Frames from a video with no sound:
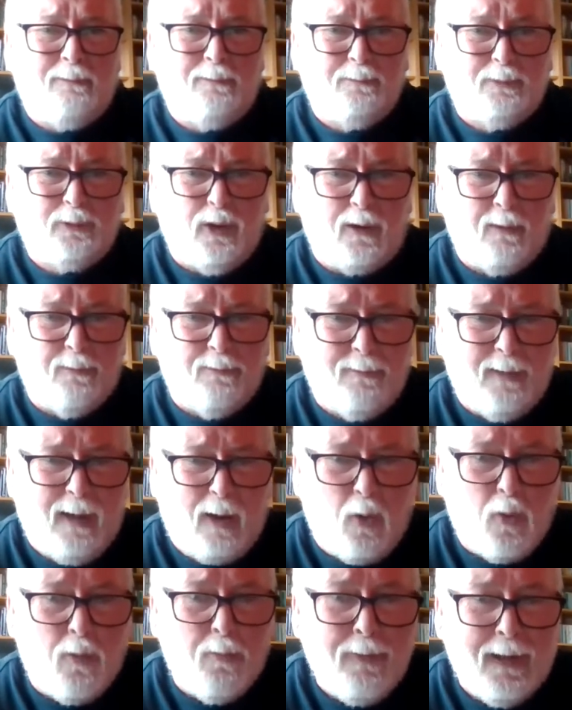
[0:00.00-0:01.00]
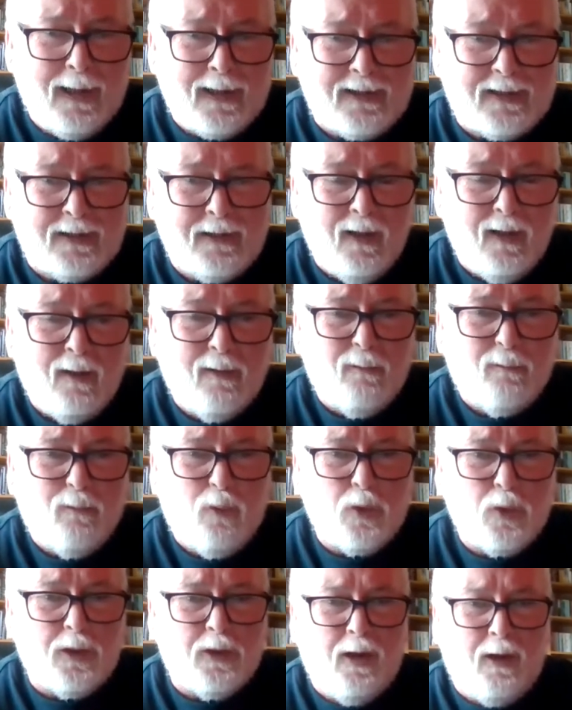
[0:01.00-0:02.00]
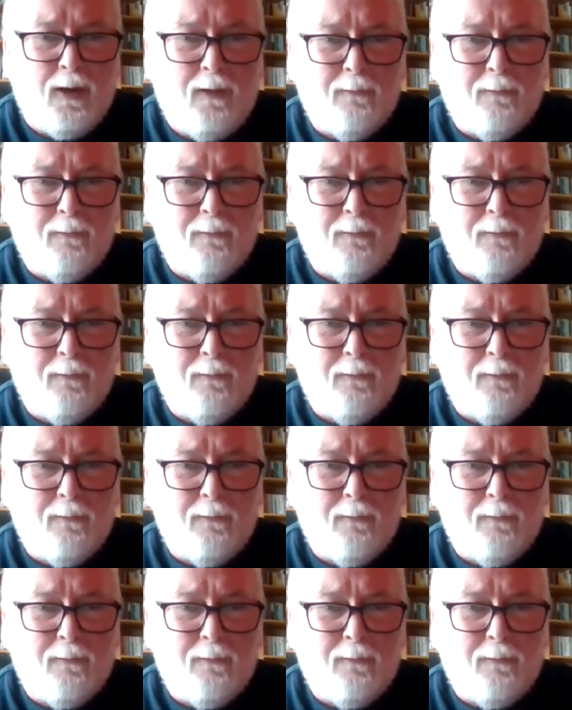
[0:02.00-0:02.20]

sort of home base voter.